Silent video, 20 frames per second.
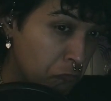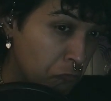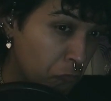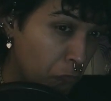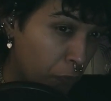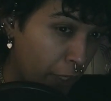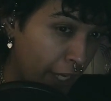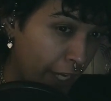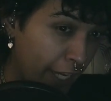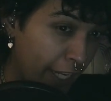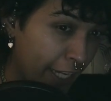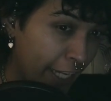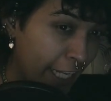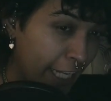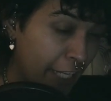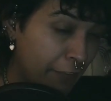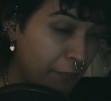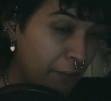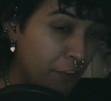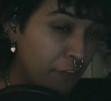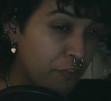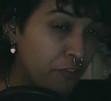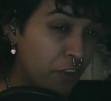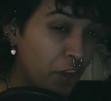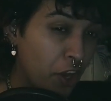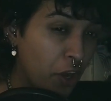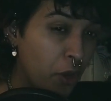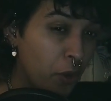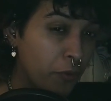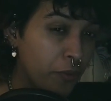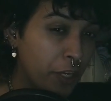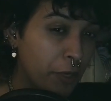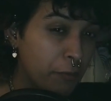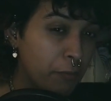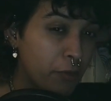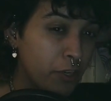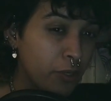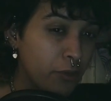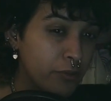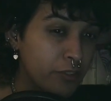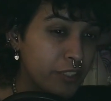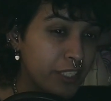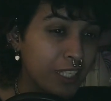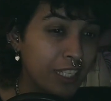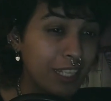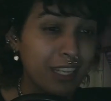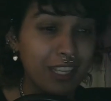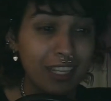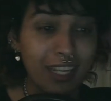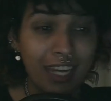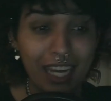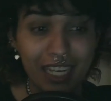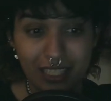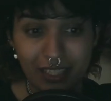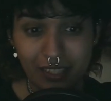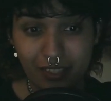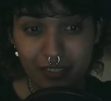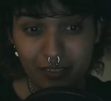Right? Even though they're producing less.